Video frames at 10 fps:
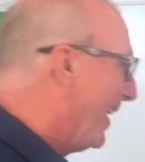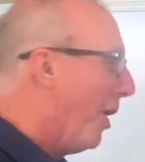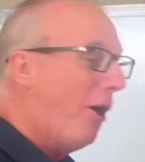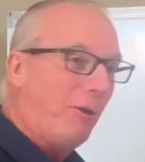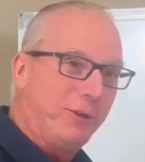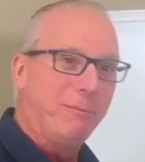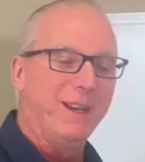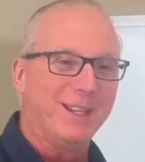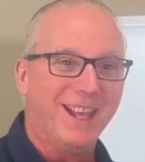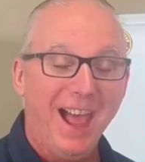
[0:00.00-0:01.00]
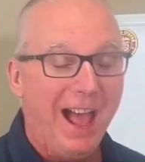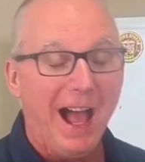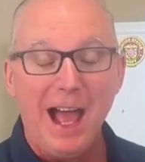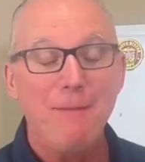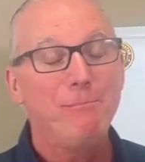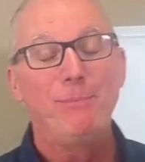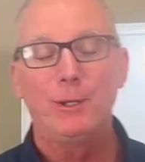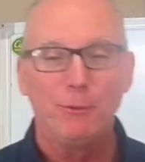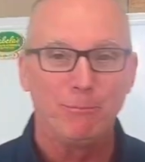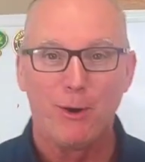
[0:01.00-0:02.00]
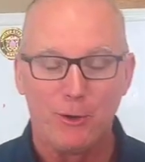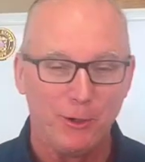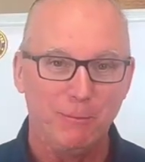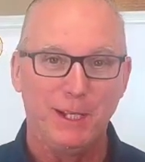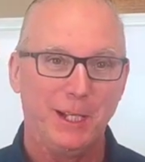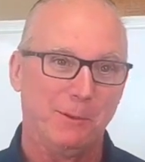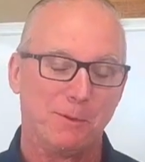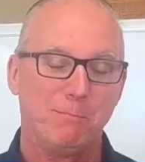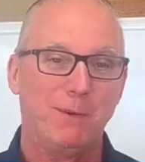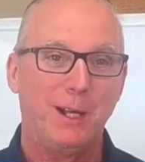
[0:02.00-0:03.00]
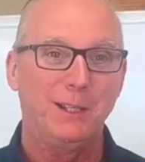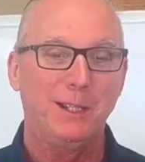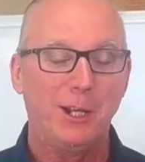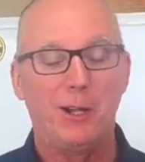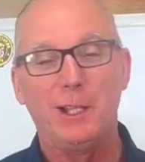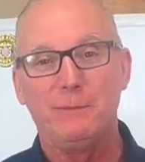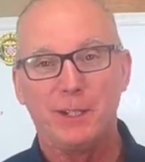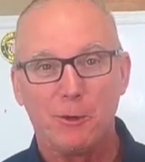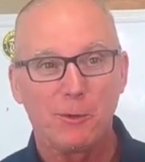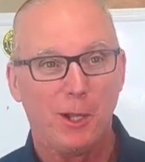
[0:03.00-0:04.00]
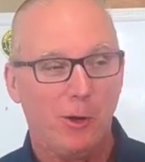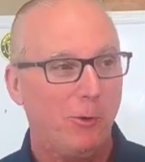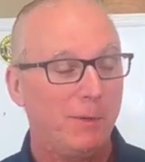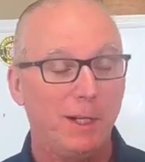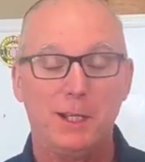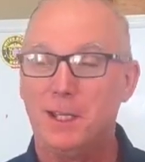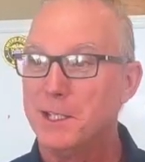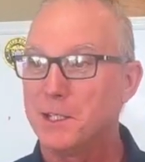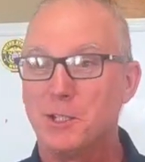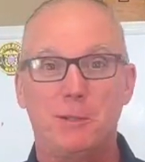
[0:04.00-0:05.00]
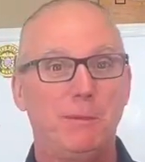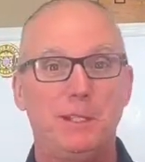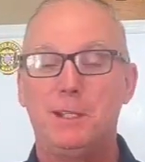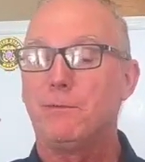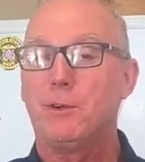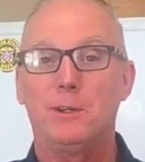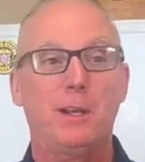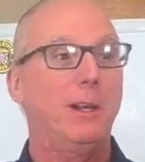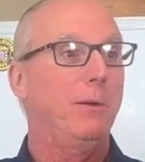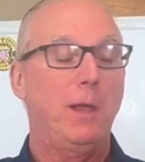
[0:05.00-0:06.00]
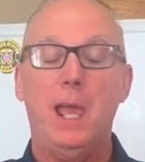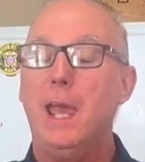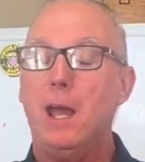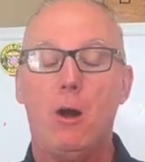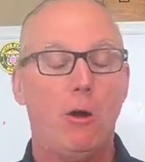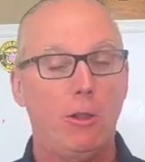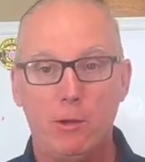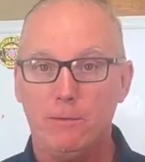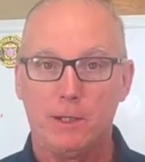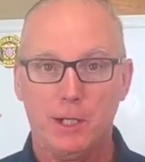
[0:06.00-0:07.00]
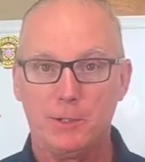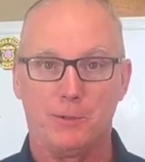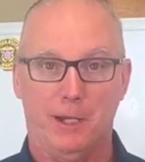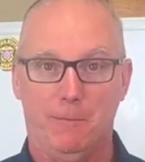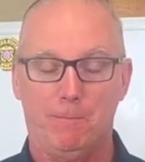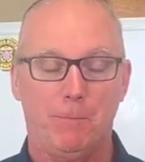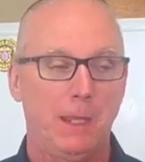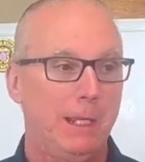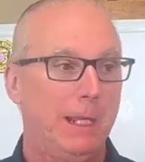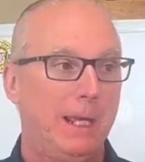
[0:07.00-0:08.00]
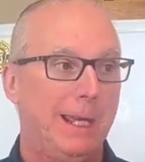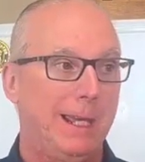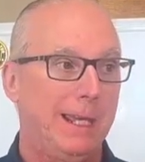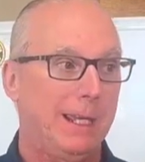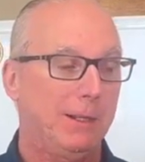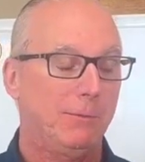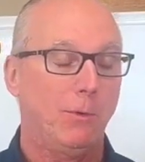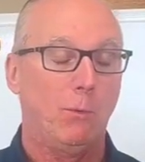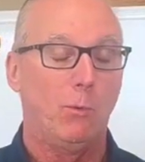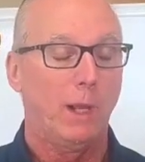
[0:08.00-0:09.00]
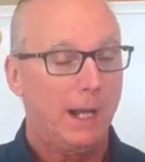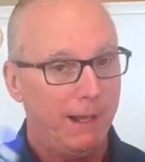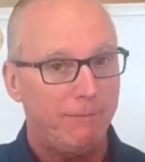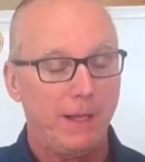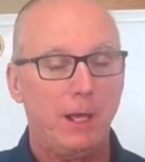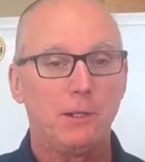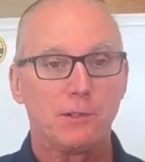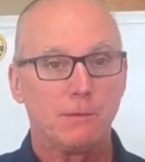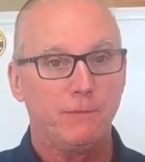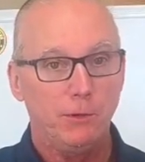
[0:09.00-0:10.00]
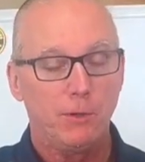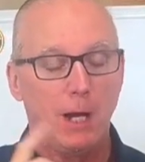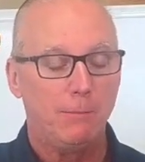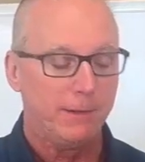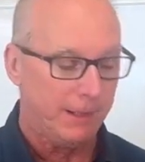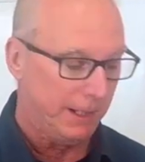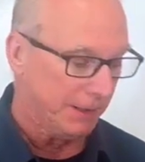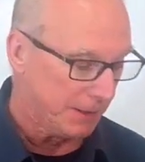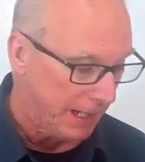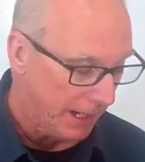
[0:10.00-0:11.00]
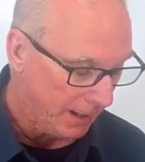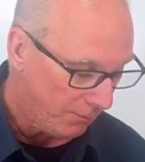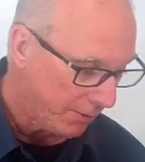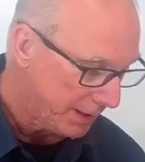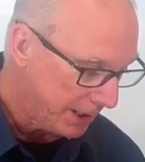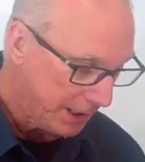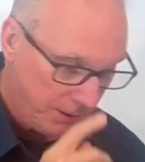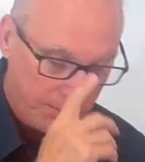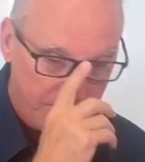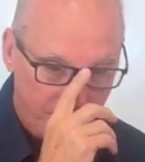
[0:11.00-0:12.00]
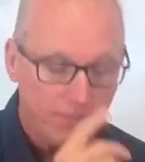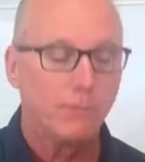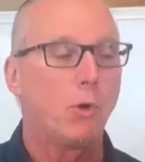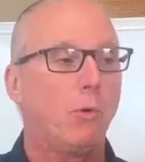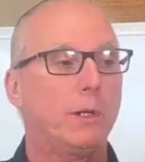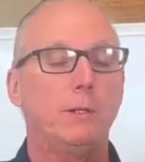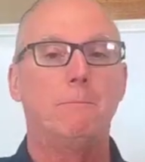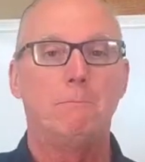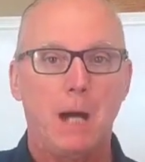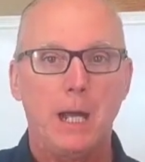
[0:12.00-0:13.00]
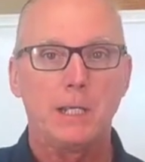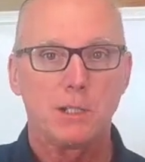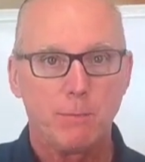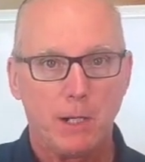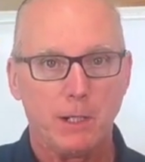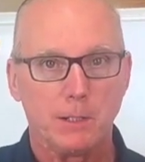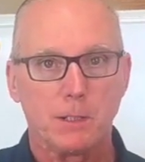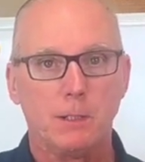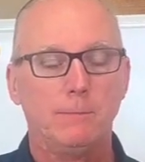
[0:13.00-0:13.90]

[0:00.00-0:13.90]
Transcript: all depends. I build Barndominiums, but I live in Oklahoma, and it's going to be different all over the country. And what I have found is a few common things. Now, I want to tell you, according to my experience,